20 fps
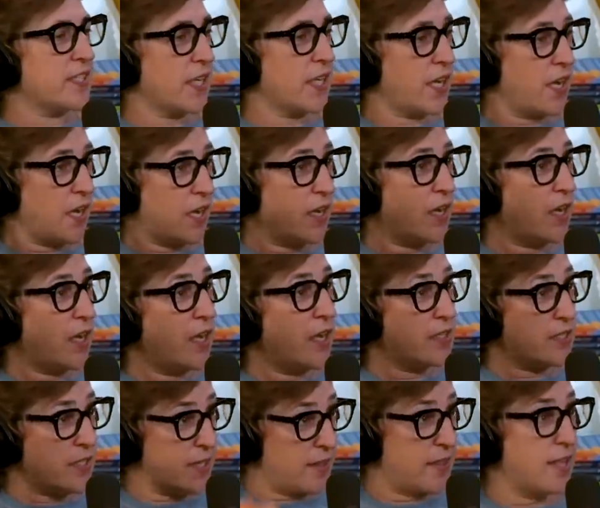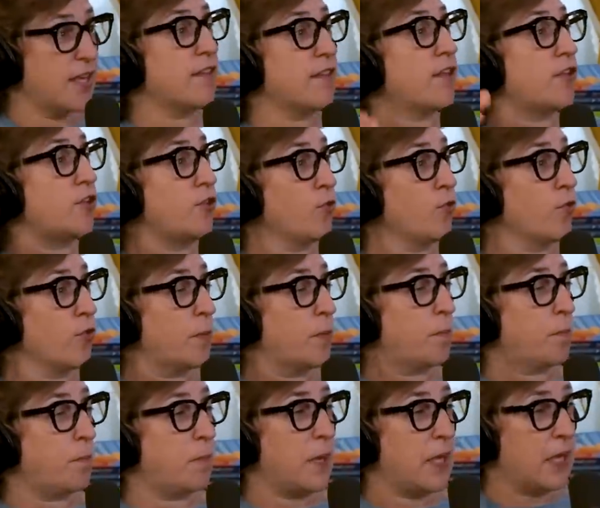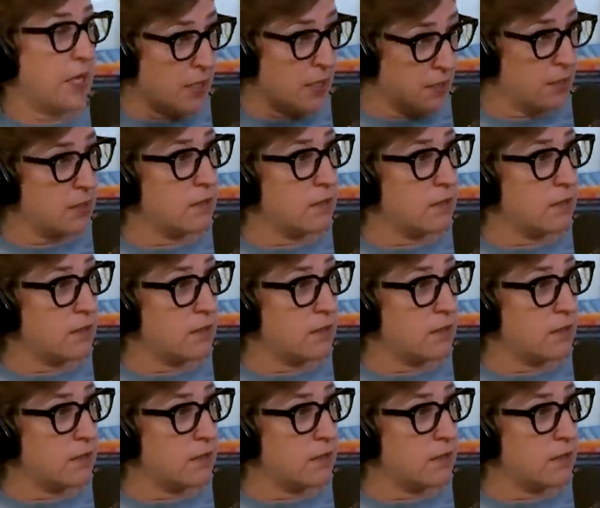it's like a it's a thing that you repeat?